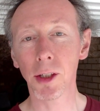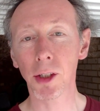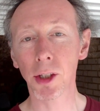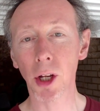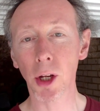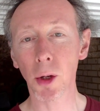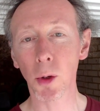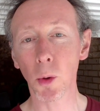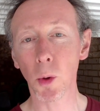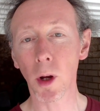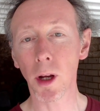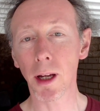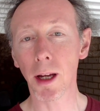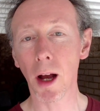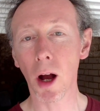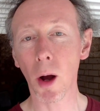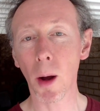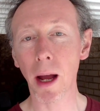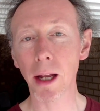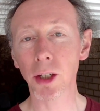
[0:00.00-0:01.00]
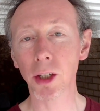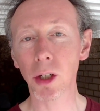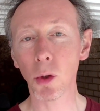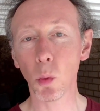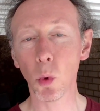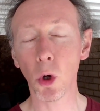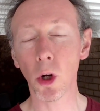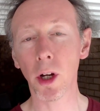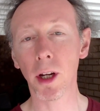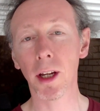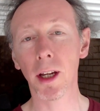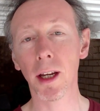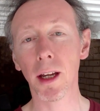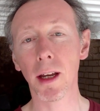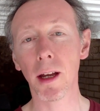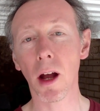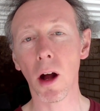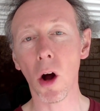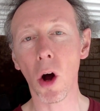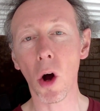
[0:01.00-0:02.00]
So I'm actually
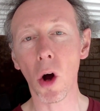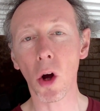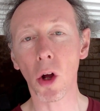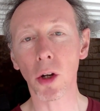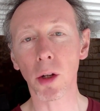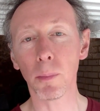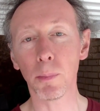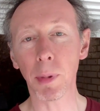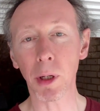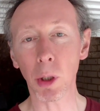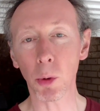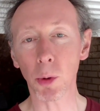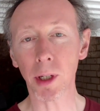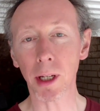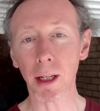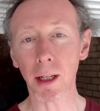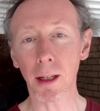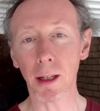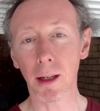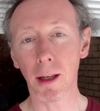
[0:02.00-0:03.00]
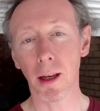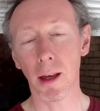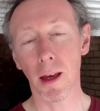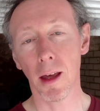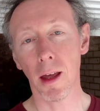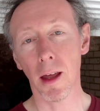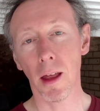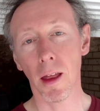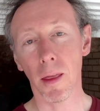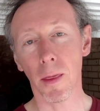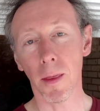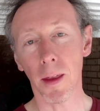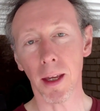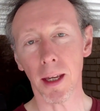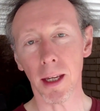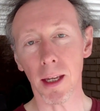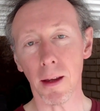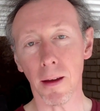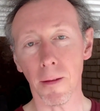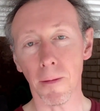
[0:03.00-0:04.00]
working on building
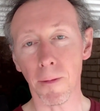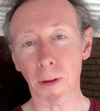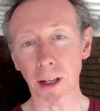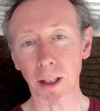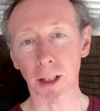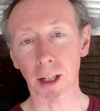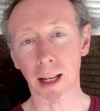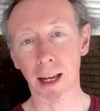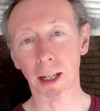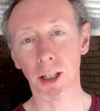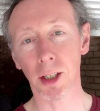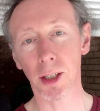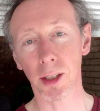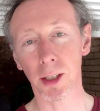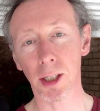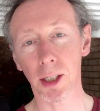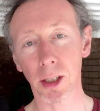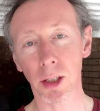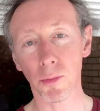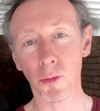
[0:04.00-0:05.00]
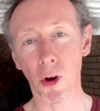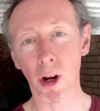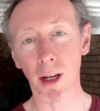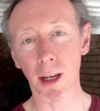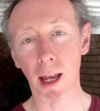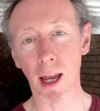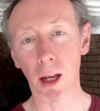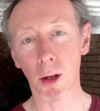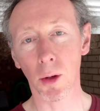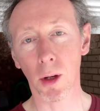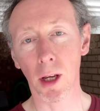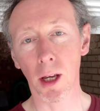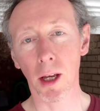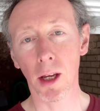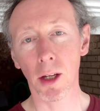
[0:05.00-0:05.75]
the ventilation system right now.